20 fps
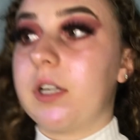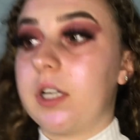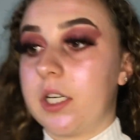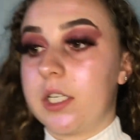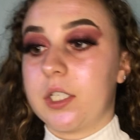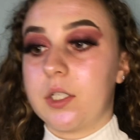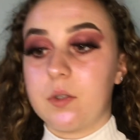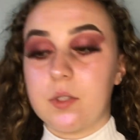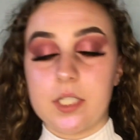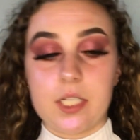but
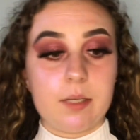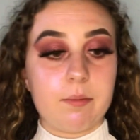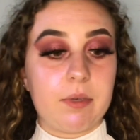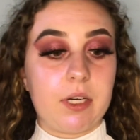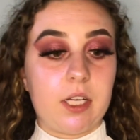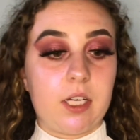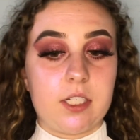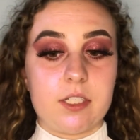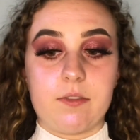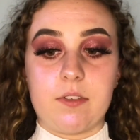I used that in
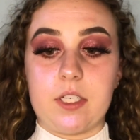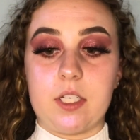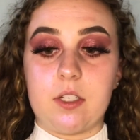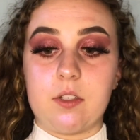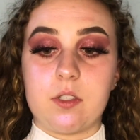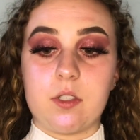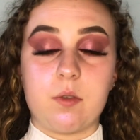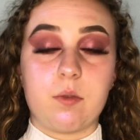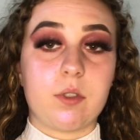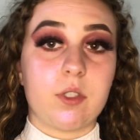my last
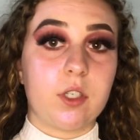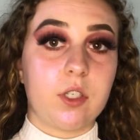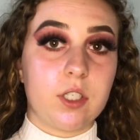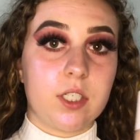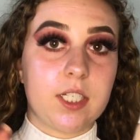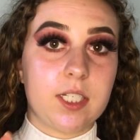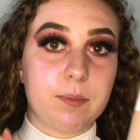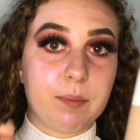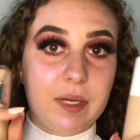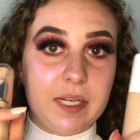video, so it's good
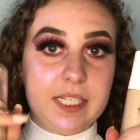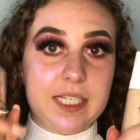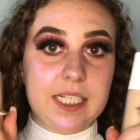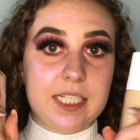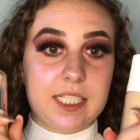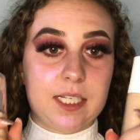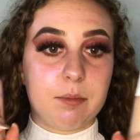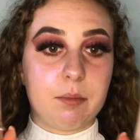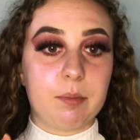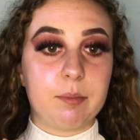to spice
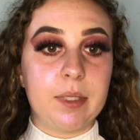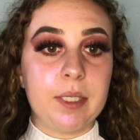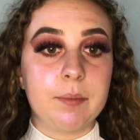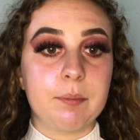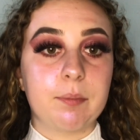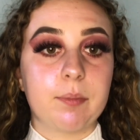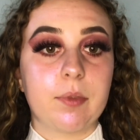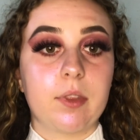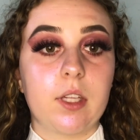things up a bit.